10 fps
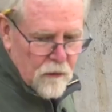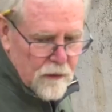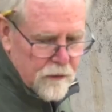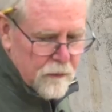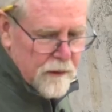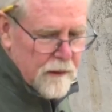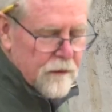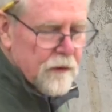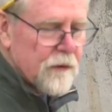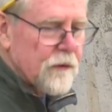of course,
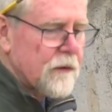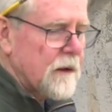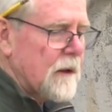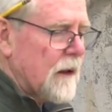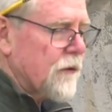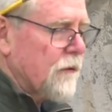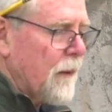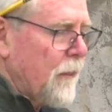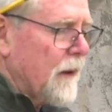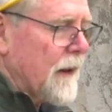we introduced the
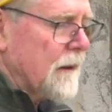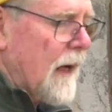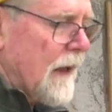scrub plane